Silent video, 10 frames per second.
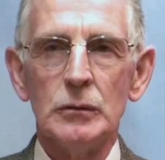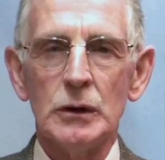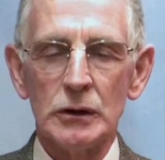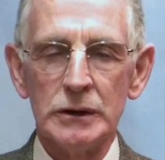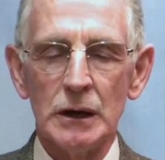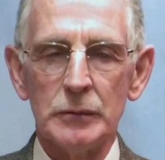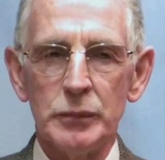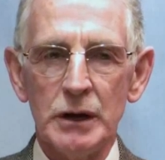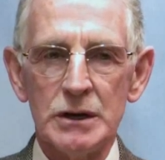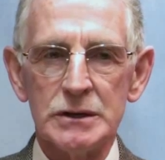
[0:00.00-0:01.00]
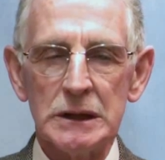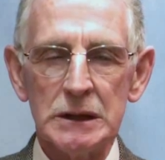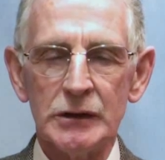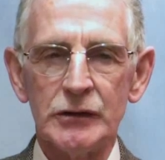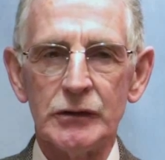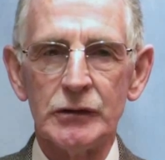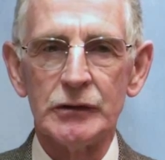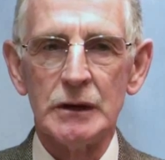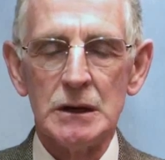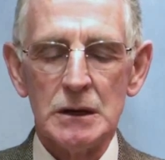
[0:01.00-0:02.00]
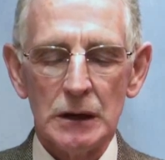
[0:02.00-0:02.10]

There on that page it lists